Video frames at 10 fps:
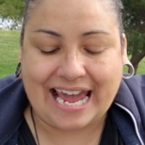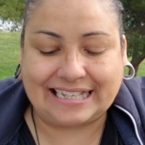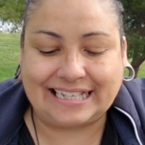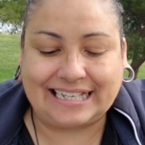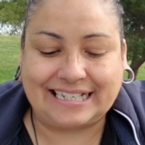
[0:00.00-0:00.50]

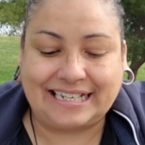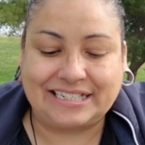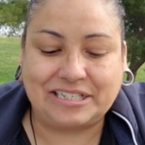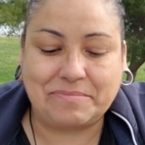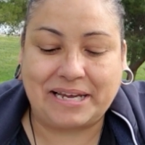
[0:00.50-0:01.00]
and then
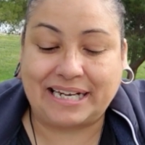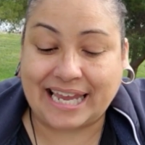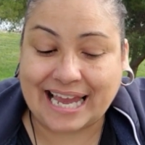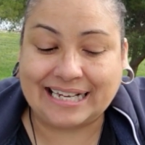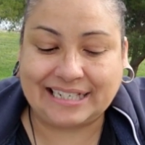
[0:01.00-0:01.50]
she made a
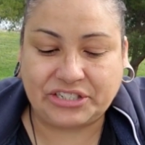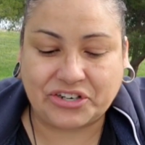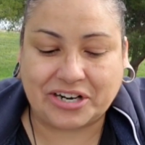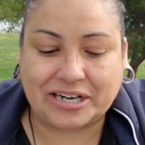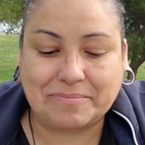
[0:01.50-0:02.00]
candy
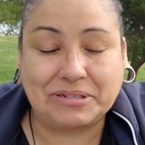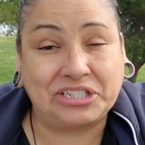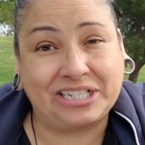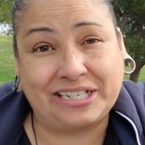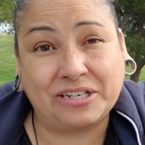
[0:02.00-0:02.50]
jar, but
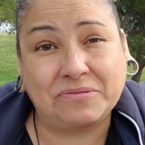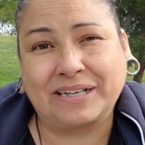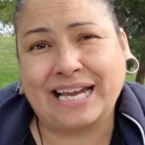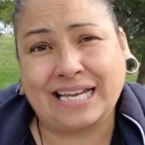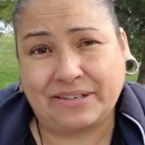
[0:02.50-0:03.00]
she didn't know
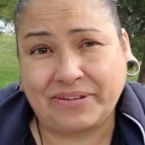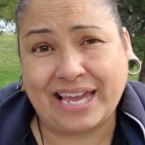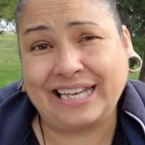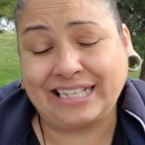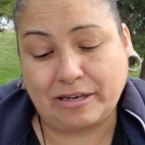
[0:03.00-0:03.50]
what kind of
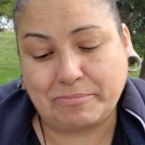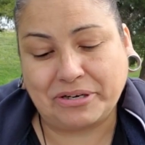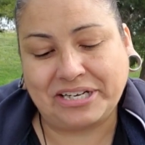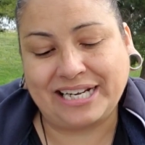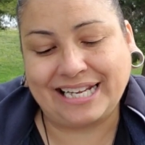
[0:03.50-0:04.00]
candy to
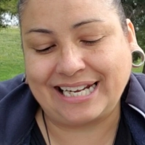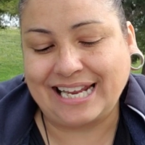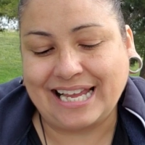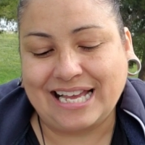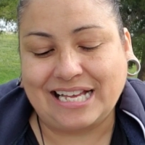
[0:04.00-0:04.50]
put in it.
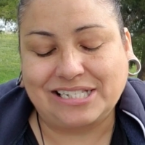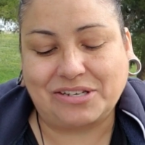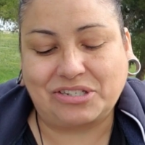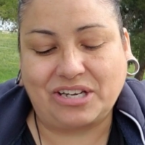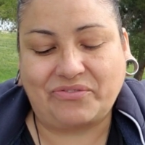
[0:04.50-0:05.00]

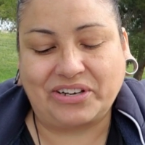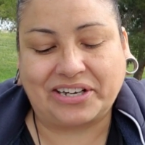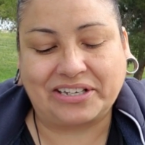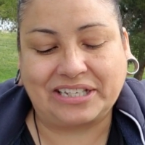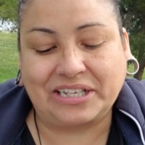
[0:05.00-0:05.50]
So she
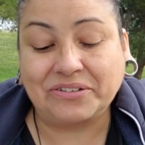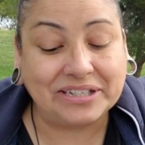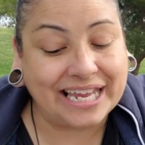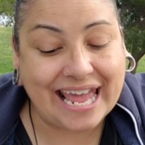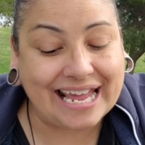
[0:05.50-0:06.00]
figured the
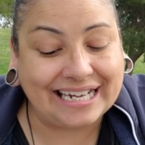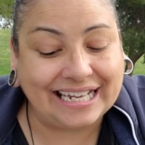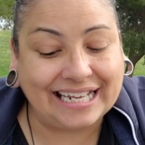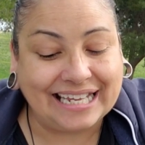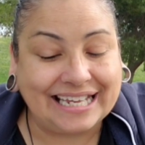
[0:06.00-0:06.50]
only
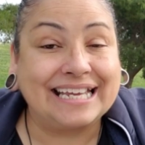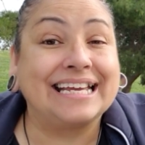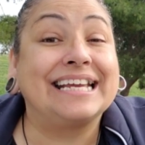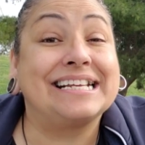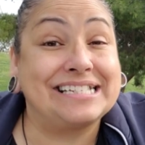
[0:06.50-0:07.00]
candy
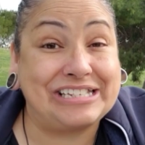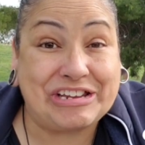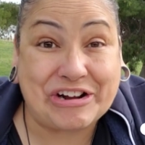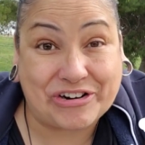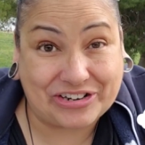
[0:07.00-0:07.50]
is
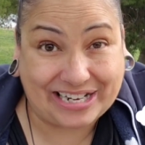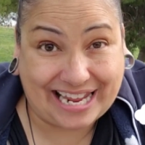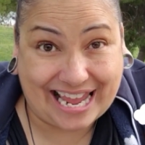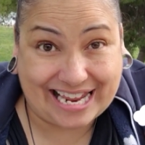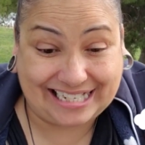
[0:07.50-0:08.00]
yarn
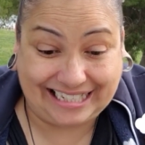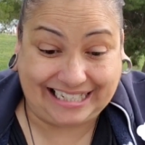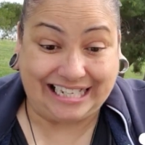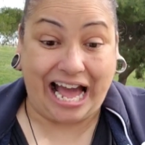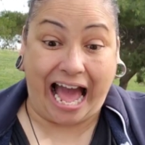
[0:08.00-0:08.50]

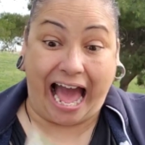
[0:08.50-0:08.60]
candy.